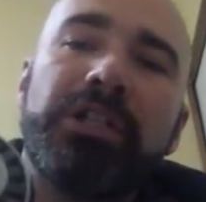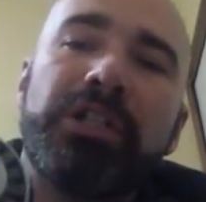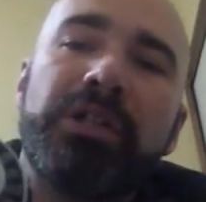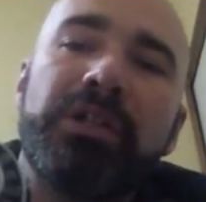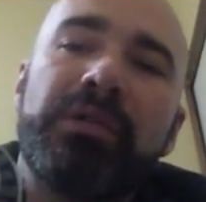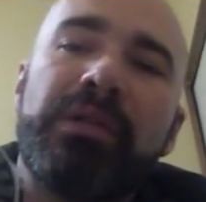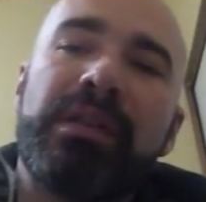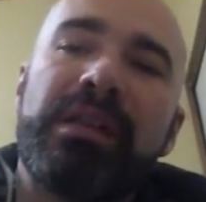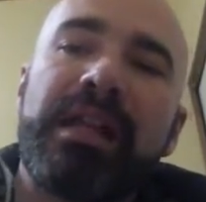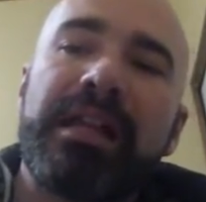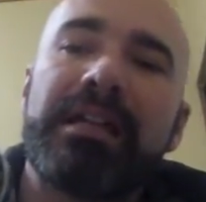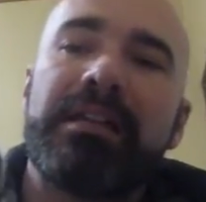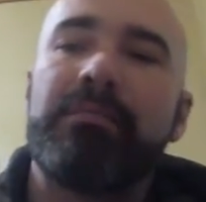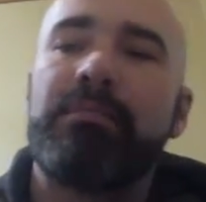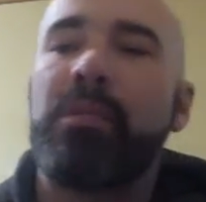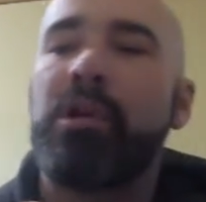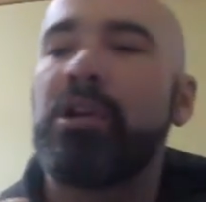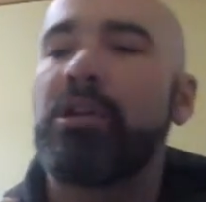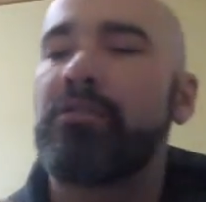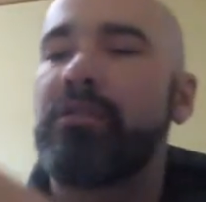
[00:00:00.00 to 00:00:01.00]
two second
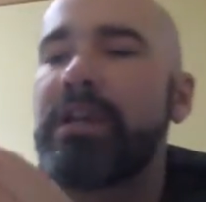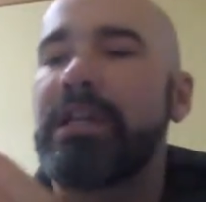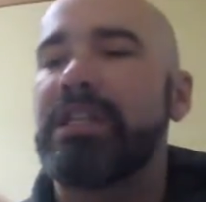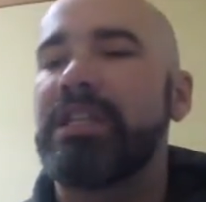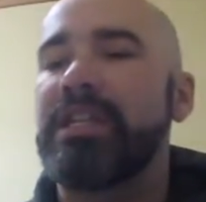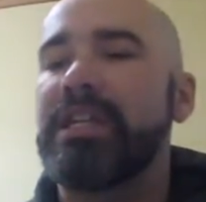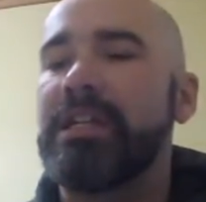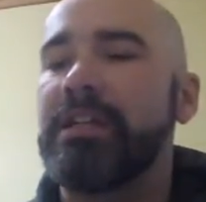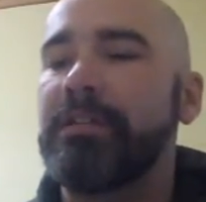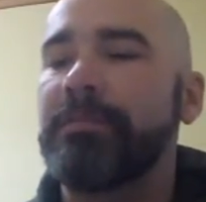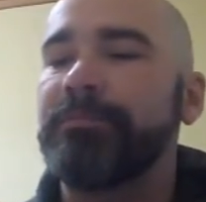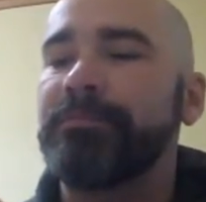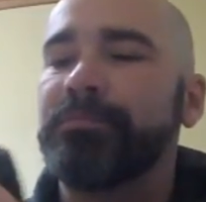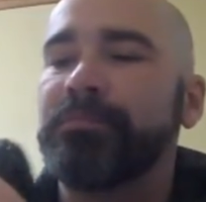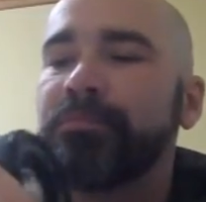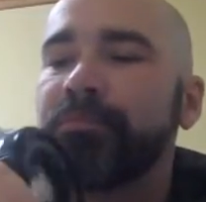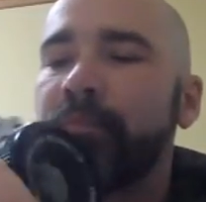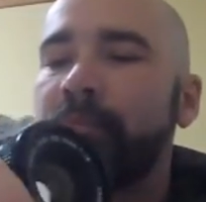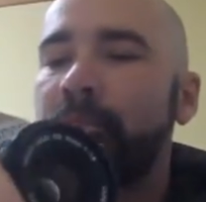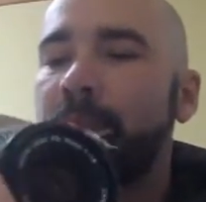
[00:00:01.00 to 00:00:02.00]
mark right there.
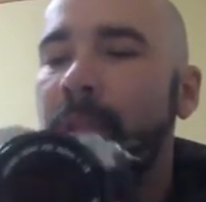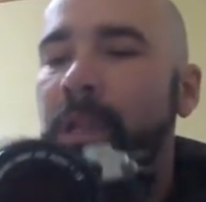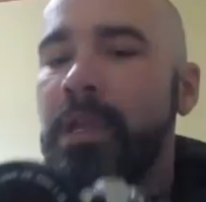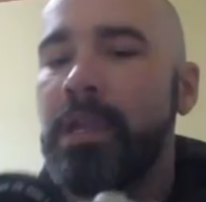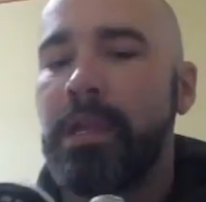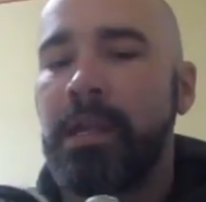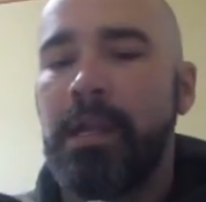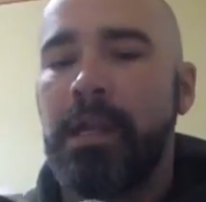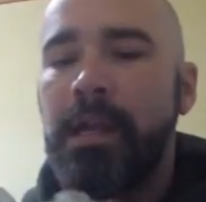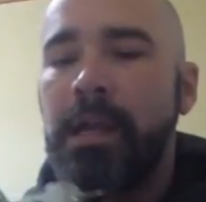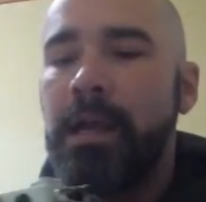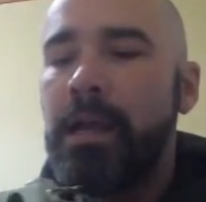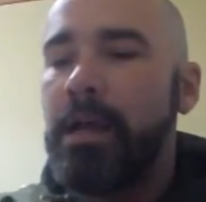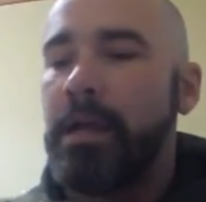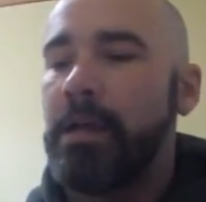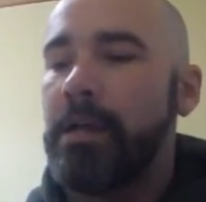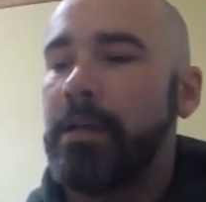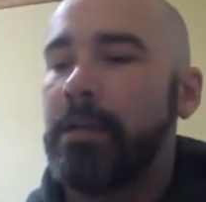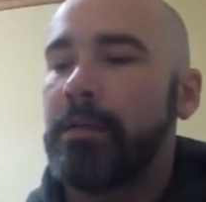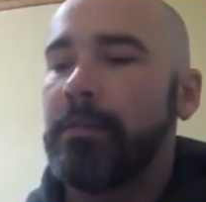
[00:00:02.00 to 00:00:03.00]

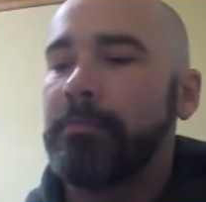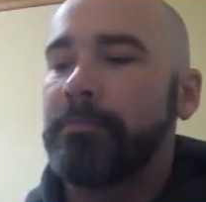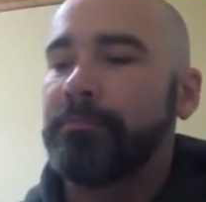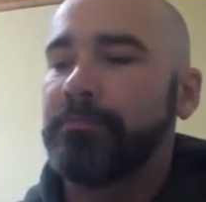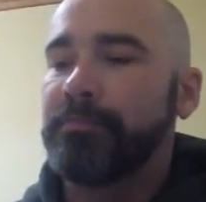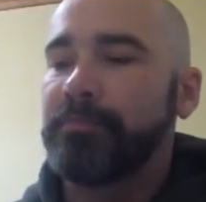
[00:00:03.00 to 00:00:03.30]
Um,